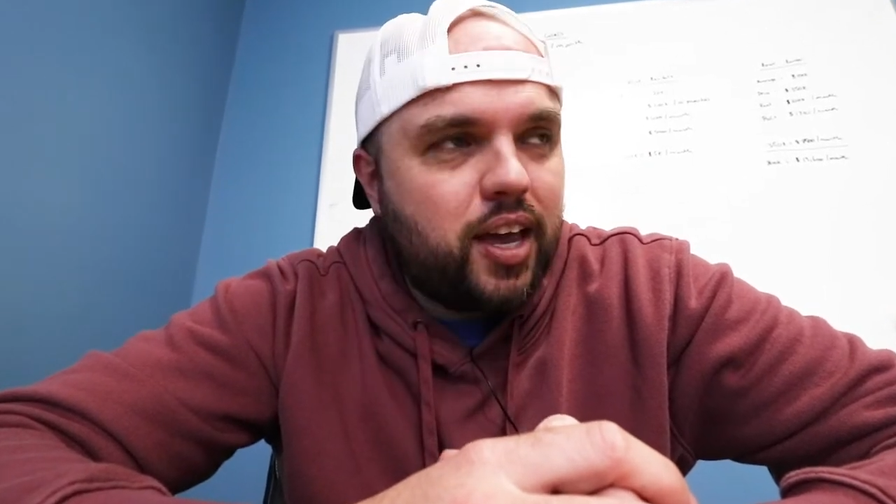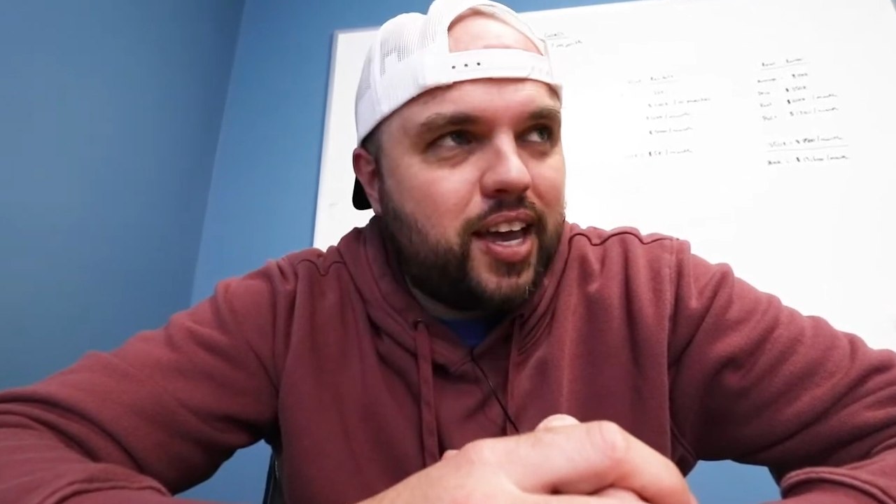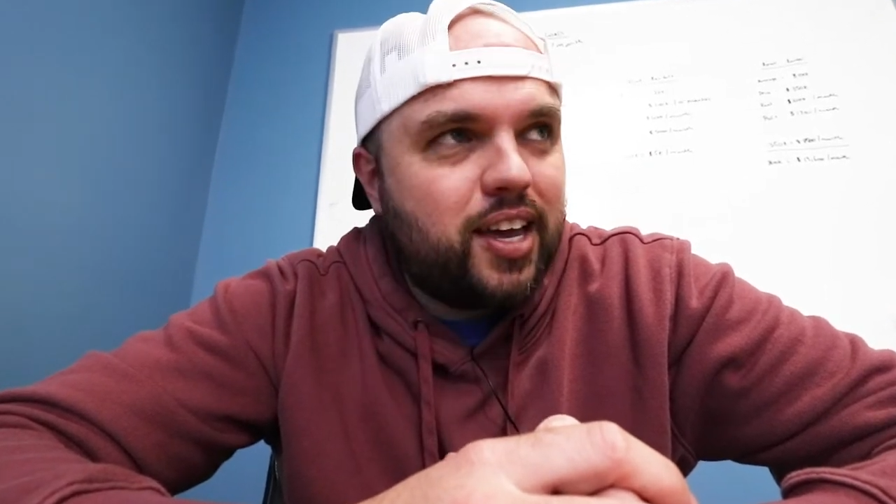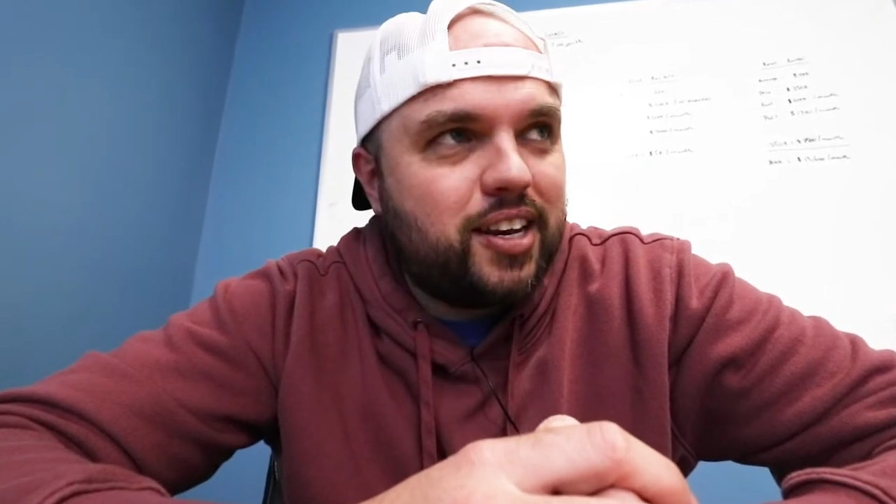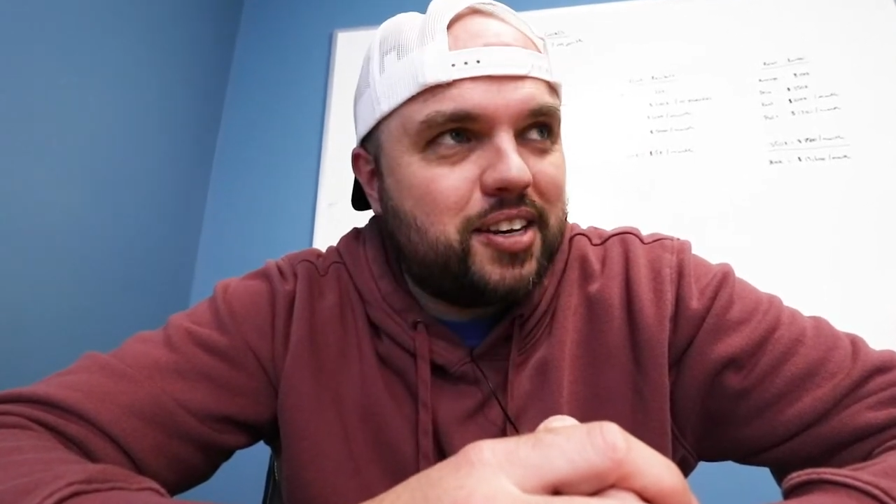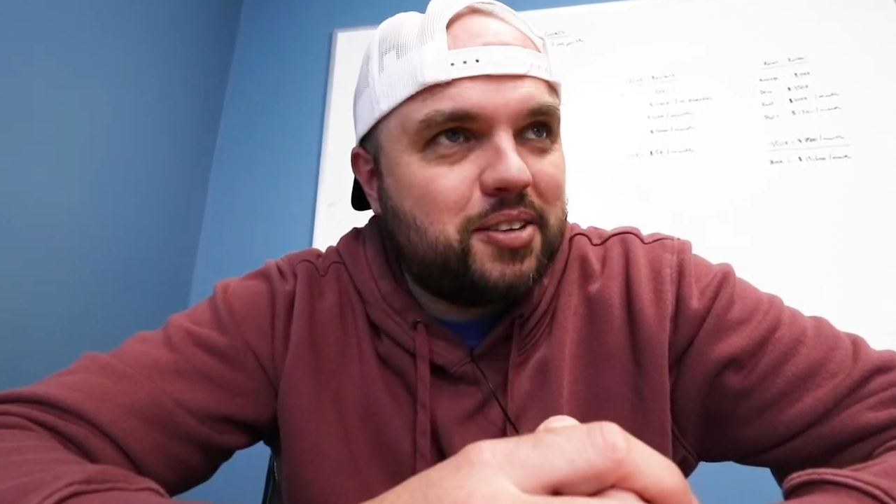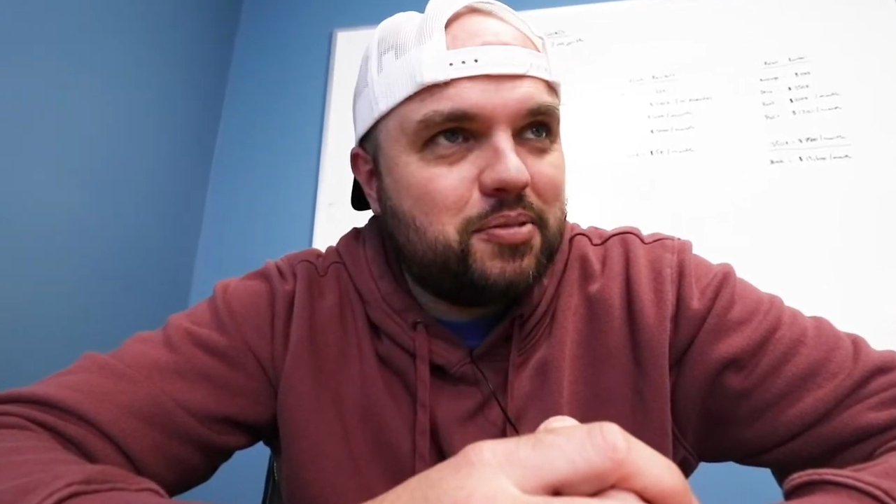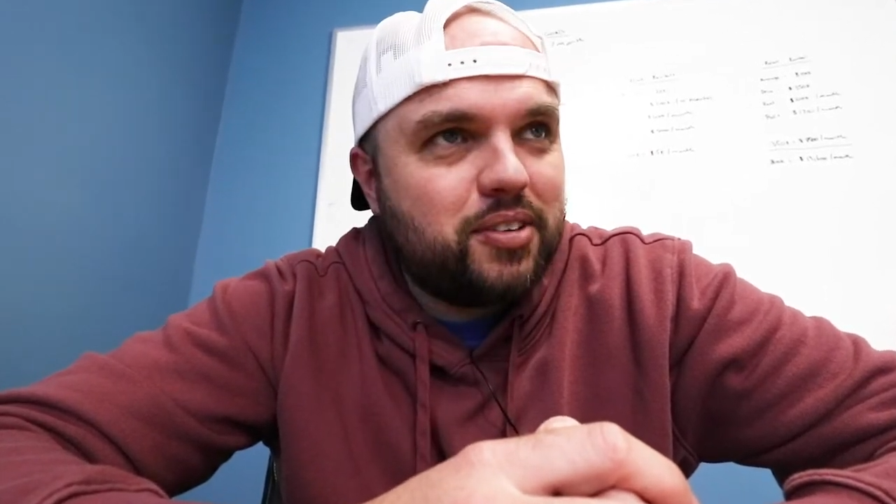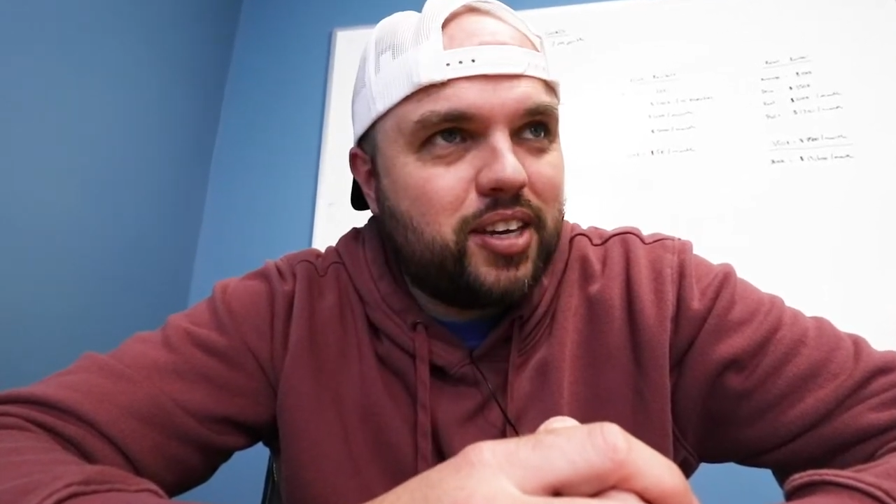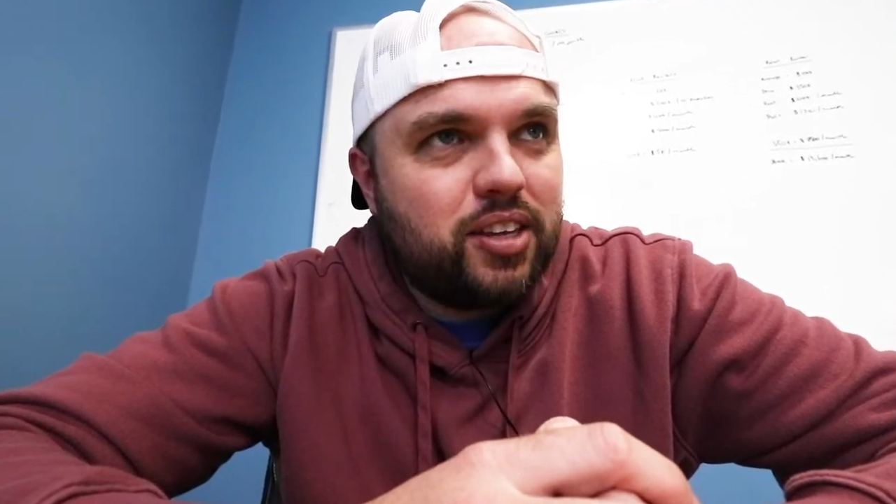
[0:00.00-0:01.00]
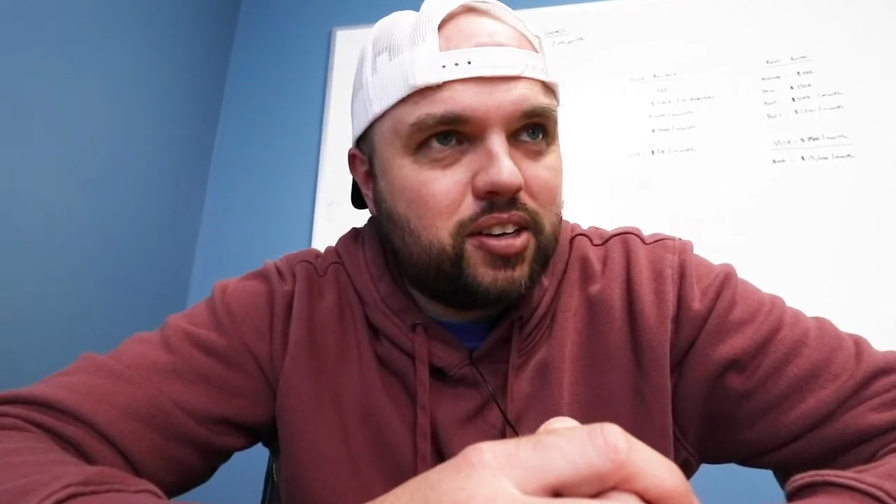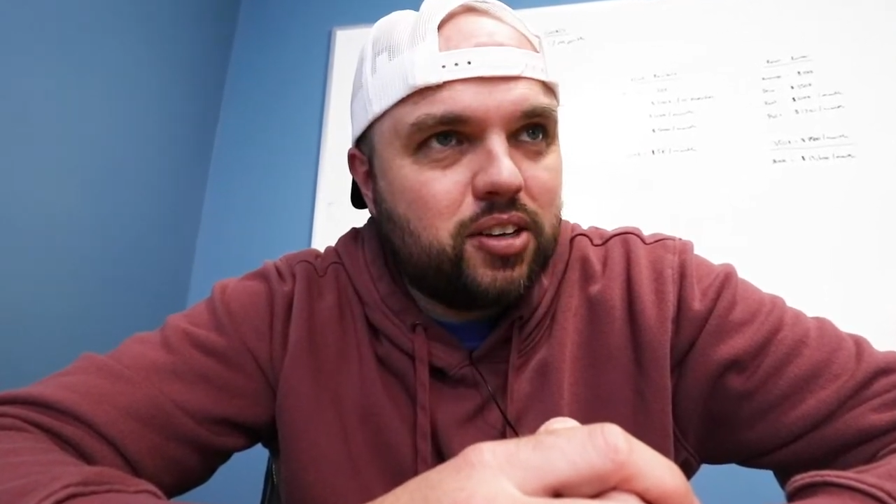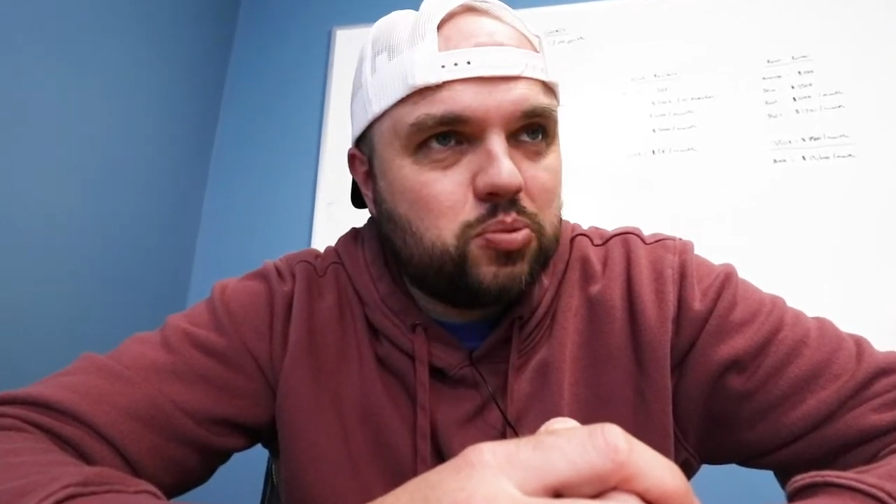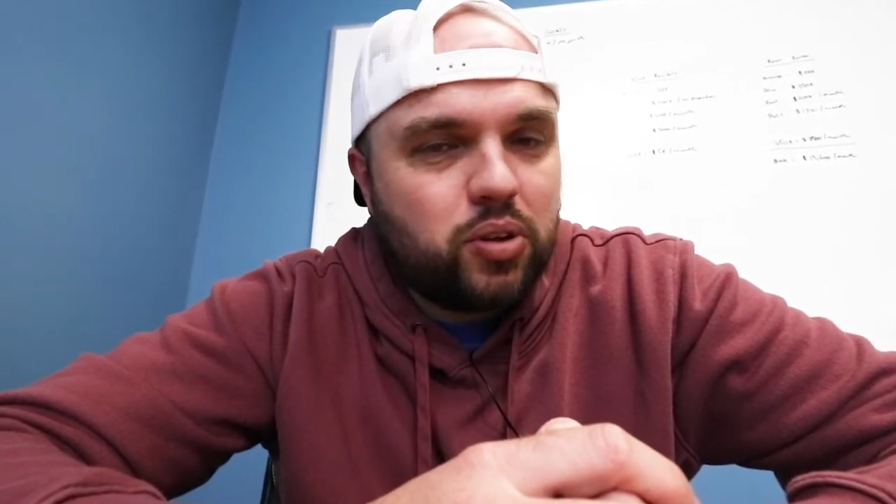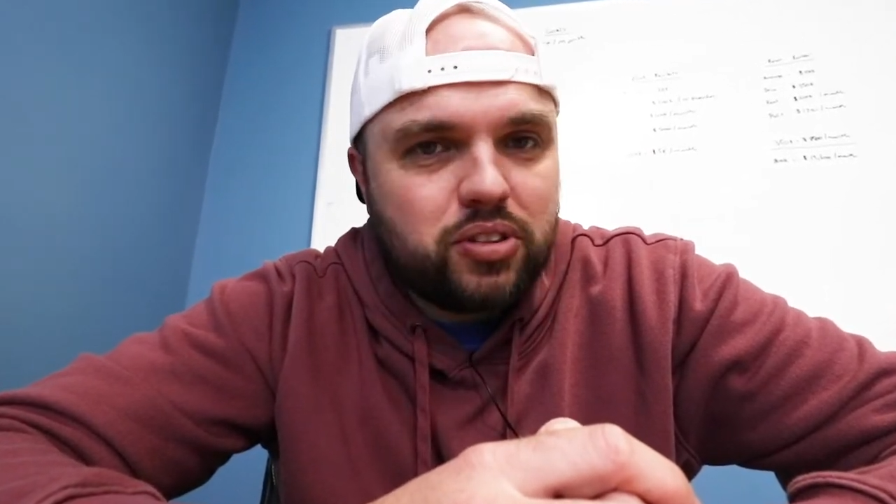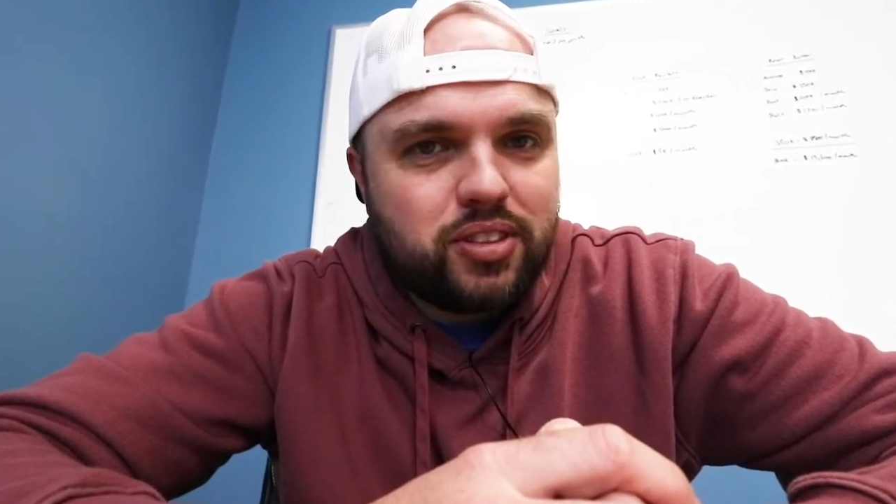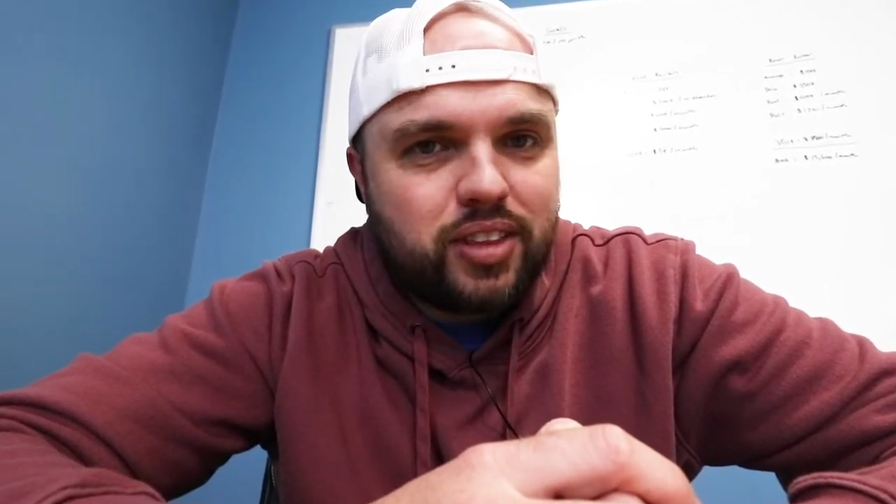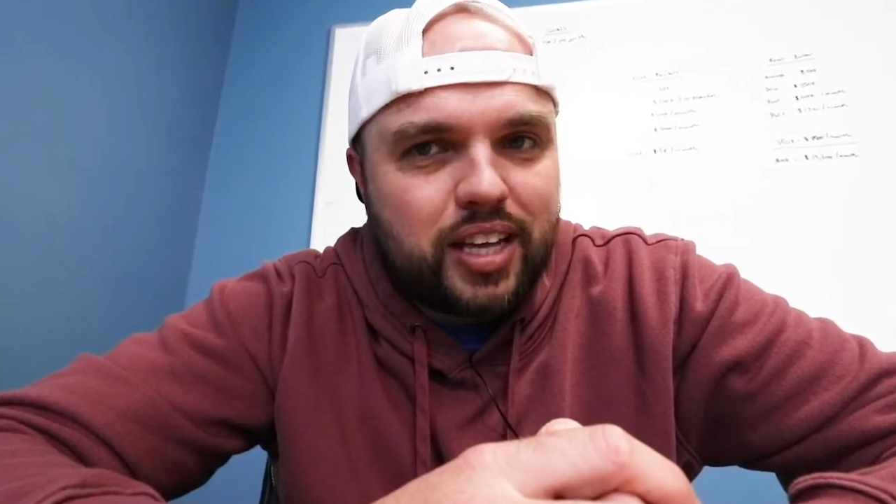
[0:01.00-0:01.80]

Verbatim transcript: And Keith goes, well,